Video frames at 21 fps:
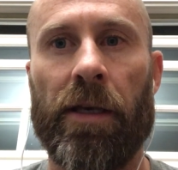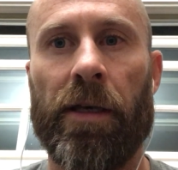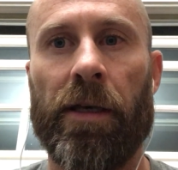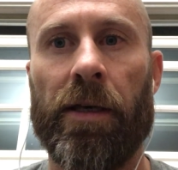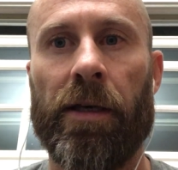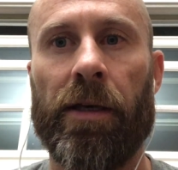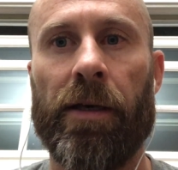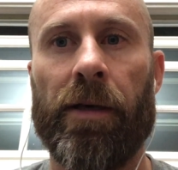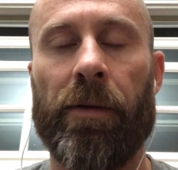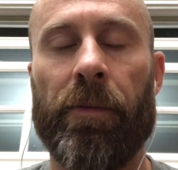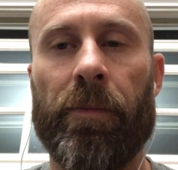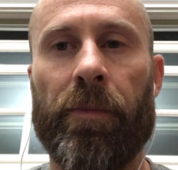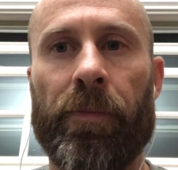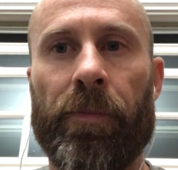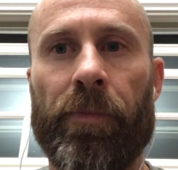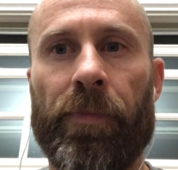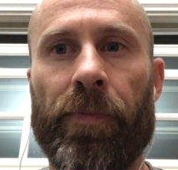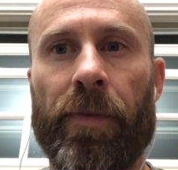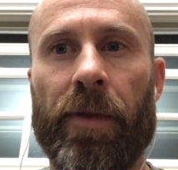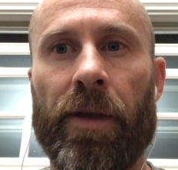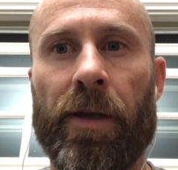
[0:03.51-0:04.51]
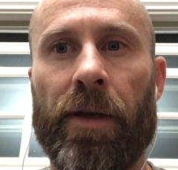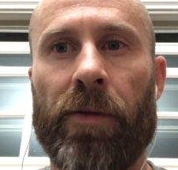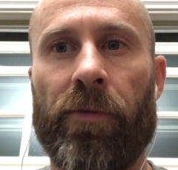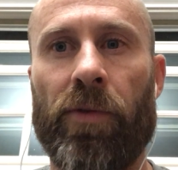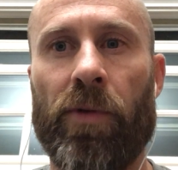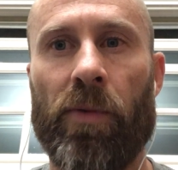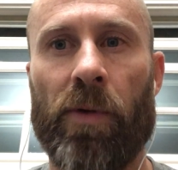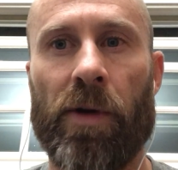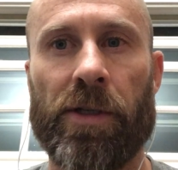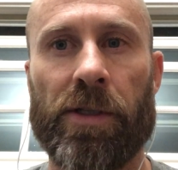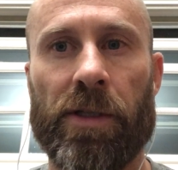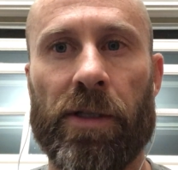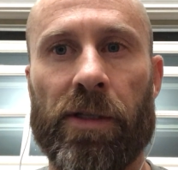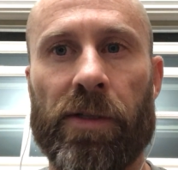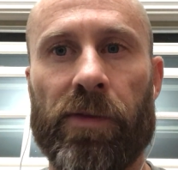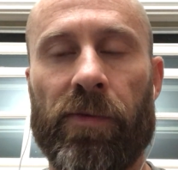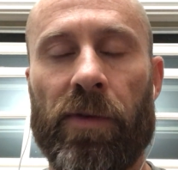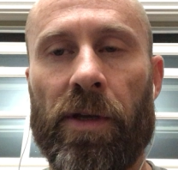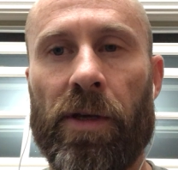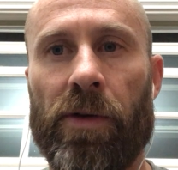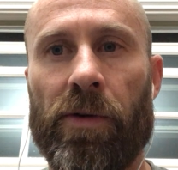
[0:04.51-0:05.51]
and if you're watching this
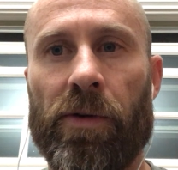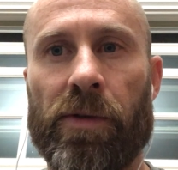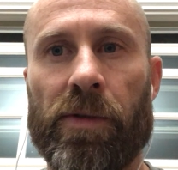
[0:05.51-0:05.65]
video,